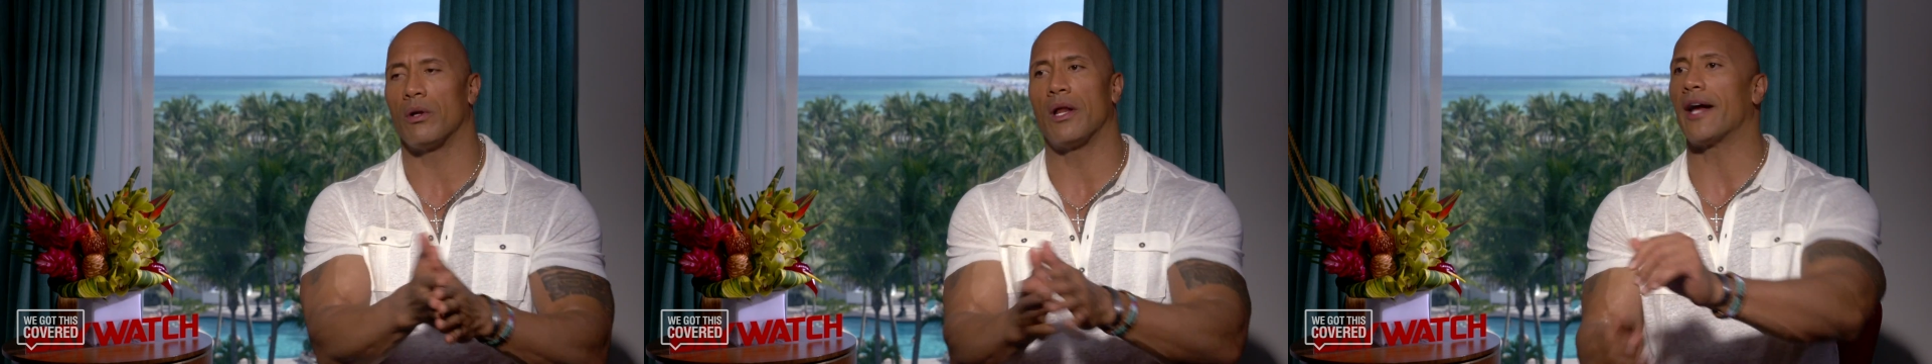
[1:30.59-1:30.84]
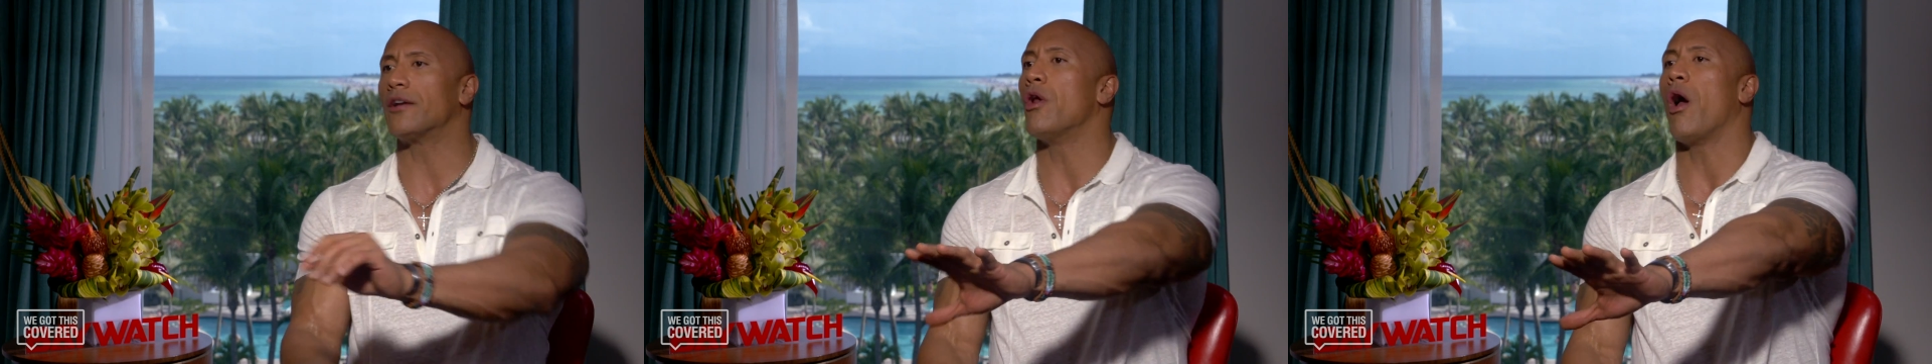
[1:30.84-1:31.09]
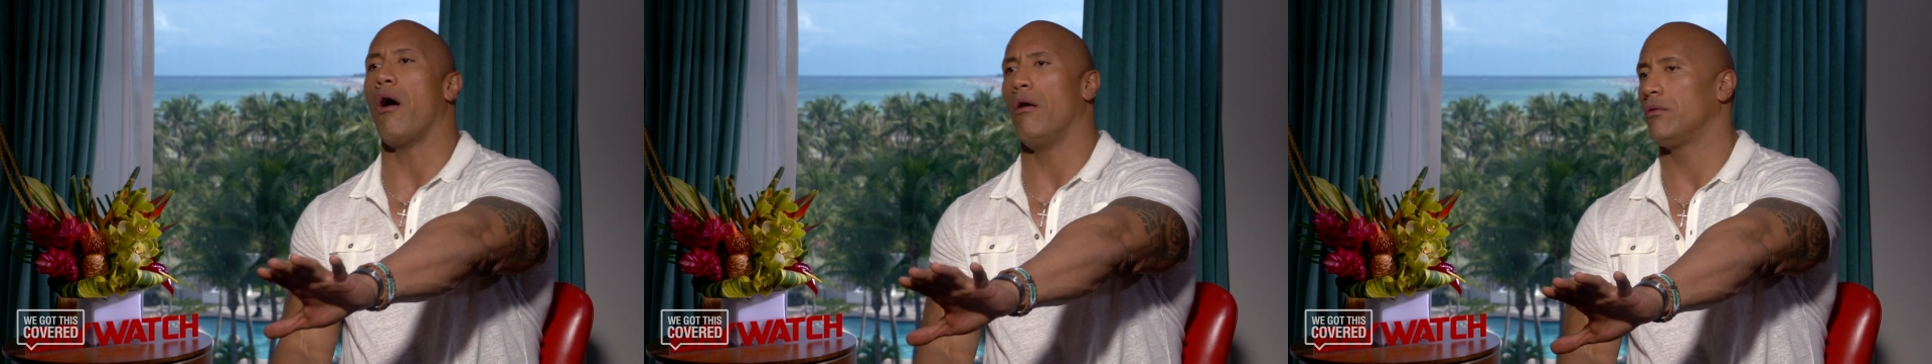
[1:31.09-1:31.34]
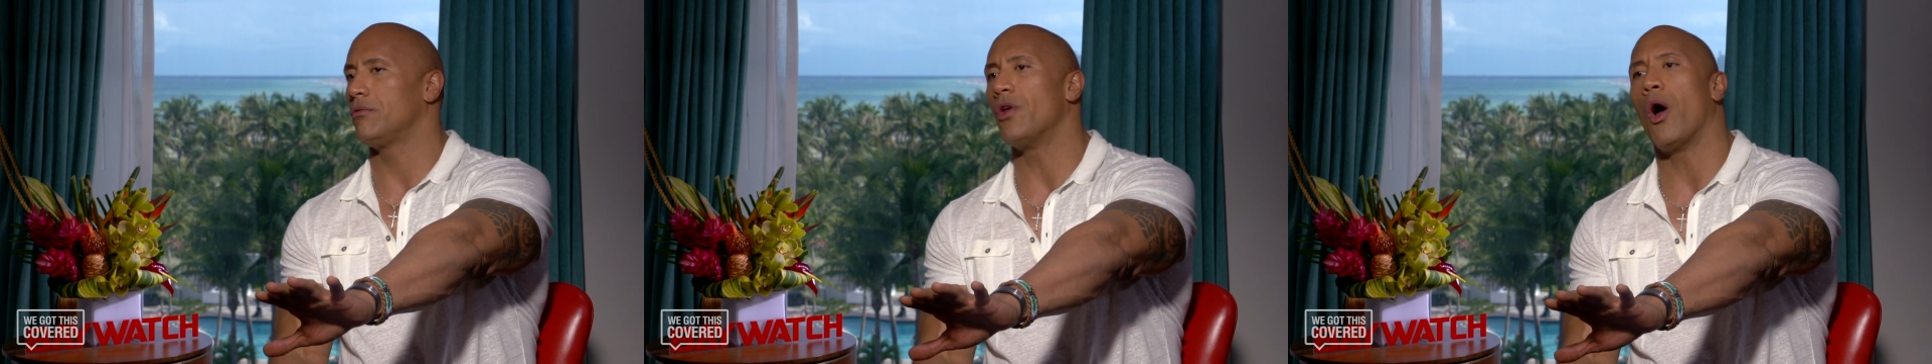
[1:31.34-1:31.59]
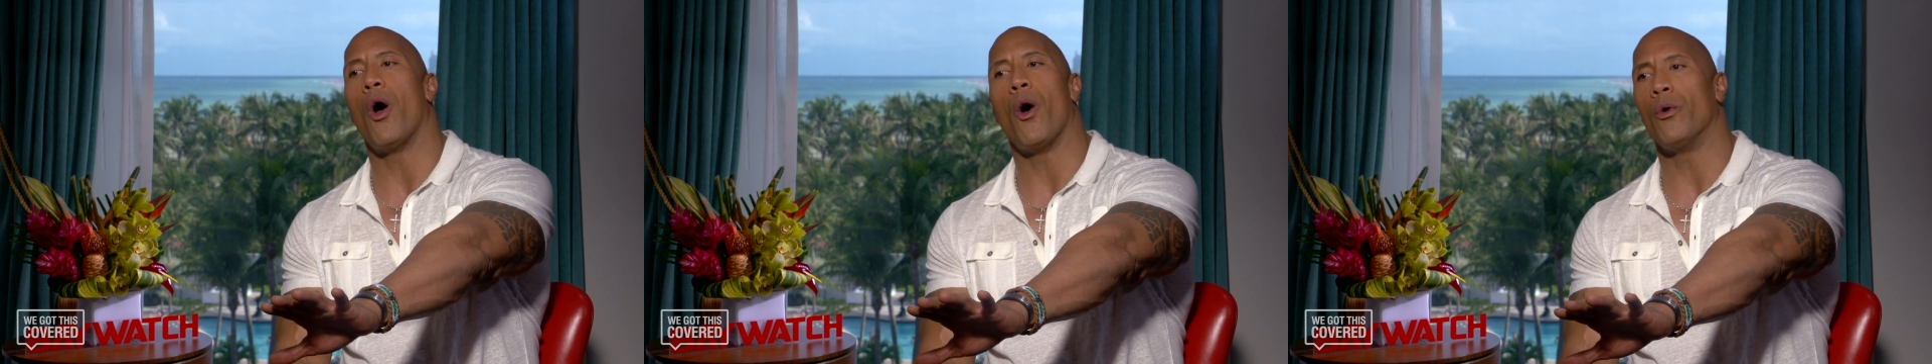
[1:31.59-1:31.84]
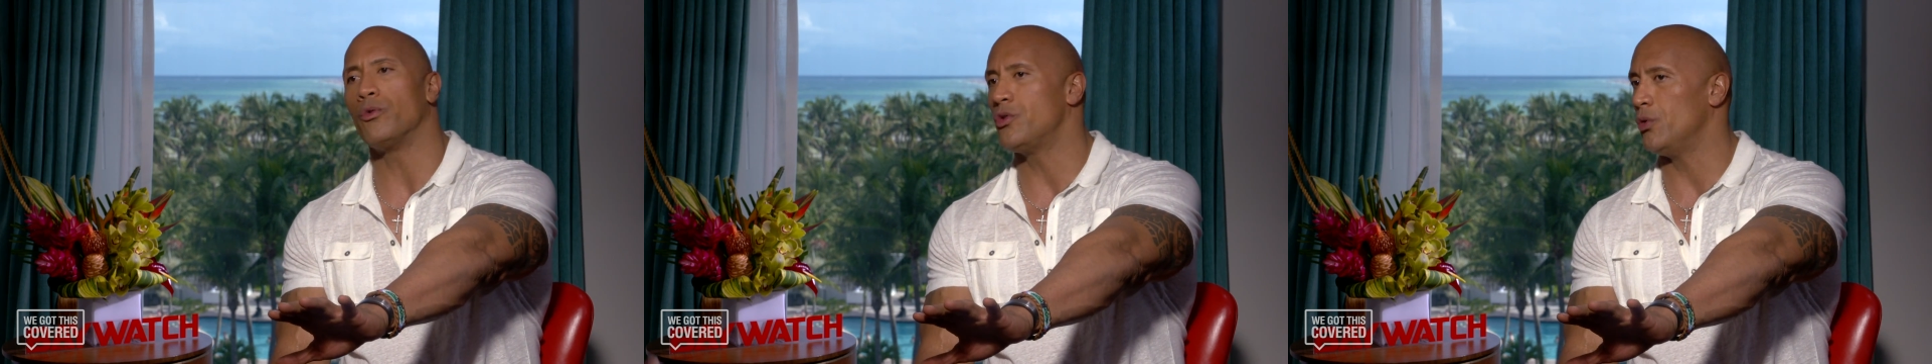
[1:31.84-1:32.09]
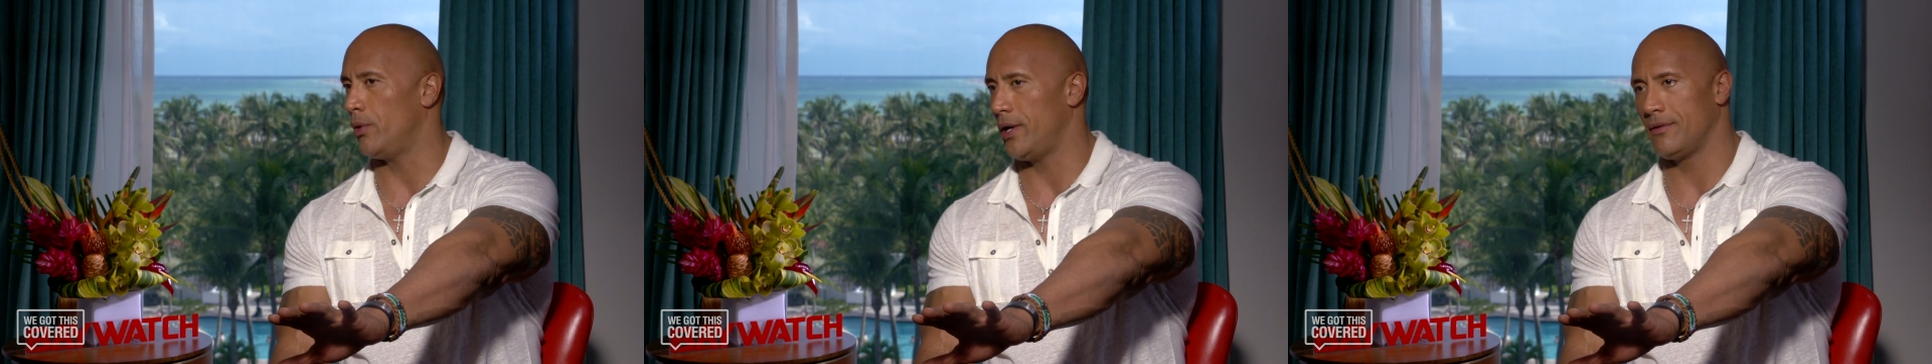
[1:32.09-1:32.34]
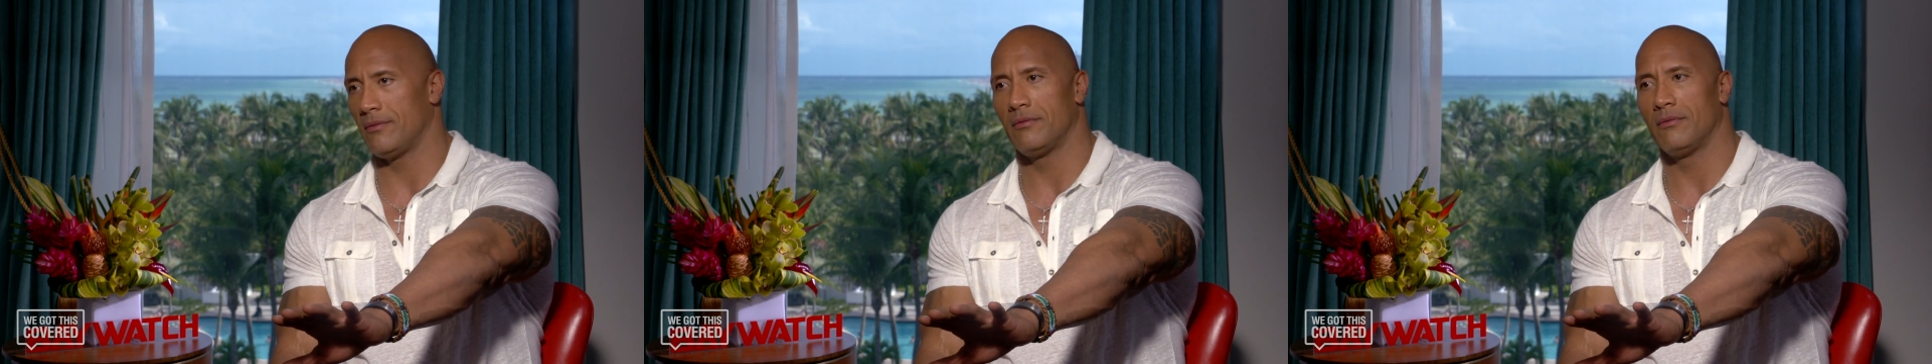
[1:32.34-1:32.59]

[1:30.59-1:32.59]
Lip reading: were like, no, don't do it.